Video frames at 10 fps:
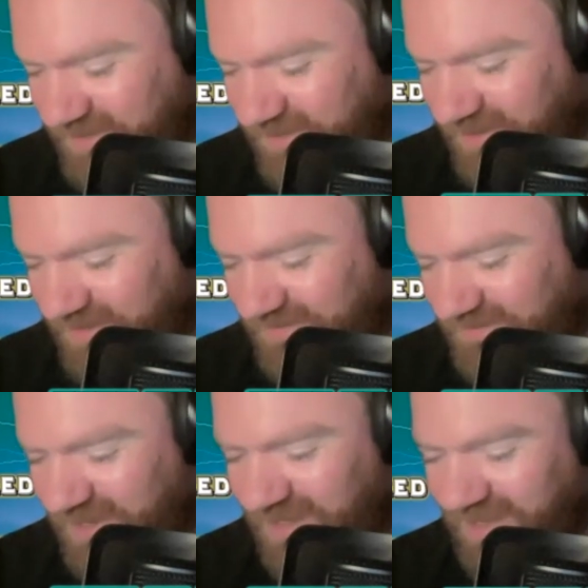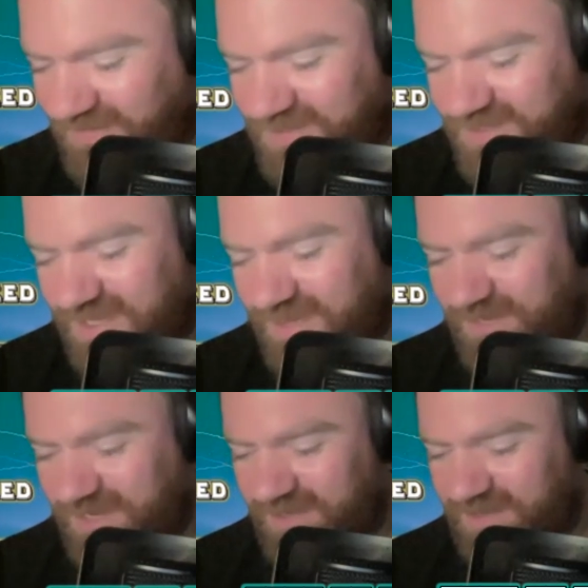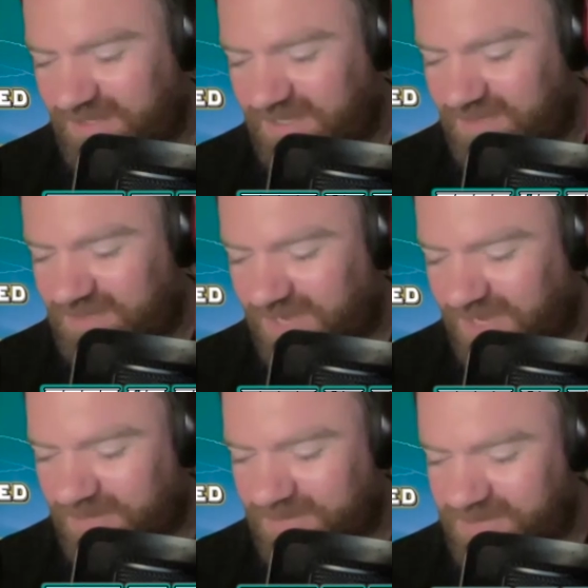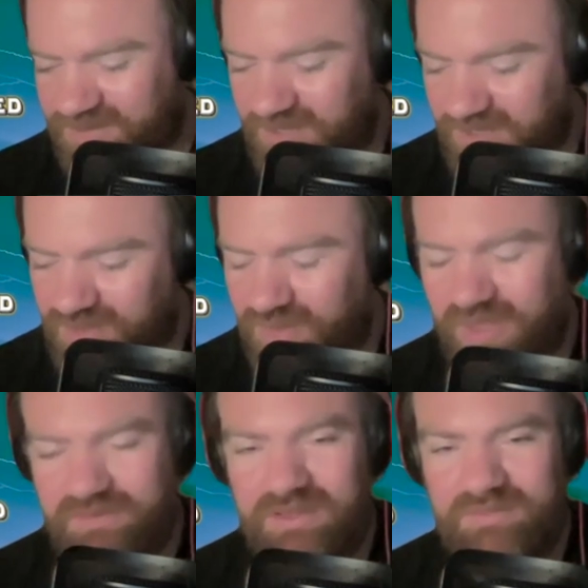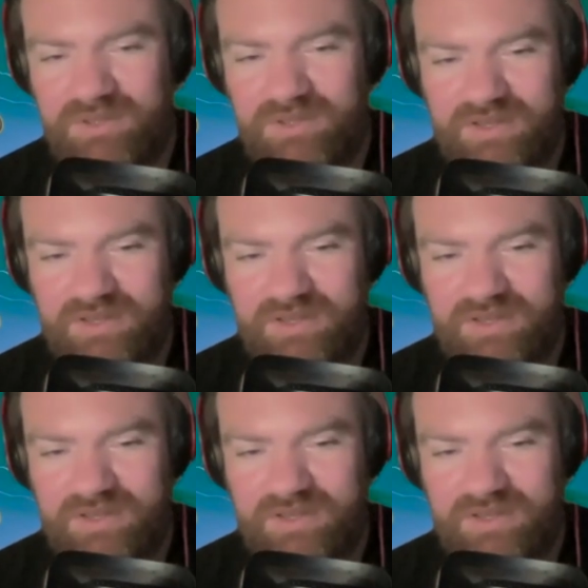Kind of. I'd love to see him get a good game in it because I do like Ryan Burton.